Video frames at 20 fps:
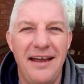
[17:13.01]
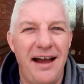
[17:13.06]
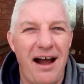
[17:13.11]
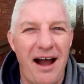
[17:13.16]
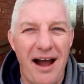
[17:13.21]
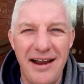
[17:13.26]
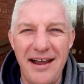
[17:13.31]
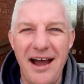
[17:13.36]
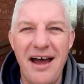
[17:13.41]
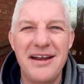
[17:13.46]

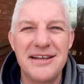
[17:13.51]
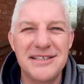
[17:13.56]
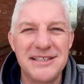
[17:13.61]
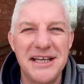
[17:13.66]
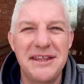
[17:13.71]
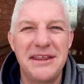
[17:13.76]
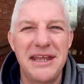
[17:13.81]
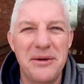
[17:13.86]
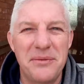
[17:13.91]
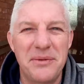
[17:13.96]
I
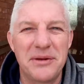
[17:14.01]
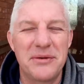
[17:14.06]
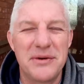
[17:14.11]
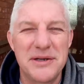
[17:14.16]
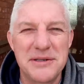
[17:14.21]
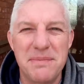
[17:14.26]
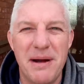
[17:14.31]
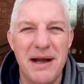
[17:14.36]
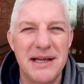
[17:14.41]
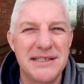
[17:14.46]
honestly think with the
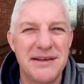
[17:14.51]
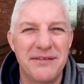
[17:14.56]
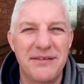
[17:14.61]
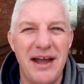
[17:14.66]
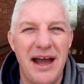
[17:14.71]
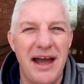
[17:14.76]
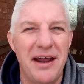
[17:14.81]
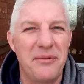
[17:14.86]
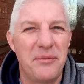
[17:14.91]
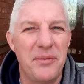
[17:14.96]
response I've
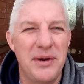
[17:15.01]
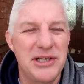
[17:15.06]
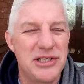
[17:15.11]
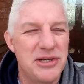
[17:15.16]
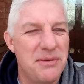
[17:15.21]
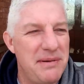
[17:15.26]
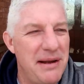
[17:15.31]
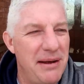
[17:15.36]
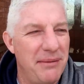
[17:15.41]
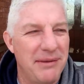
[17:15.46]
gotten, we
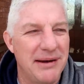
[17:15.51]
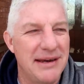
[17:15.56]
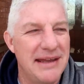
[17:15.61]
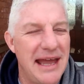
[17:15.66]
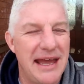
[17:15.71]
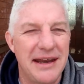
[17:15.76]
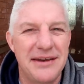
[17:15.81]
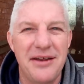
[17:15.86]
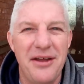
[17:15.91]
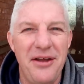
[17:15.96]
should be able to
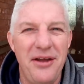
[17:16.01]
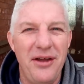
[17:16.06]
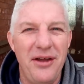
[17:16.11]
get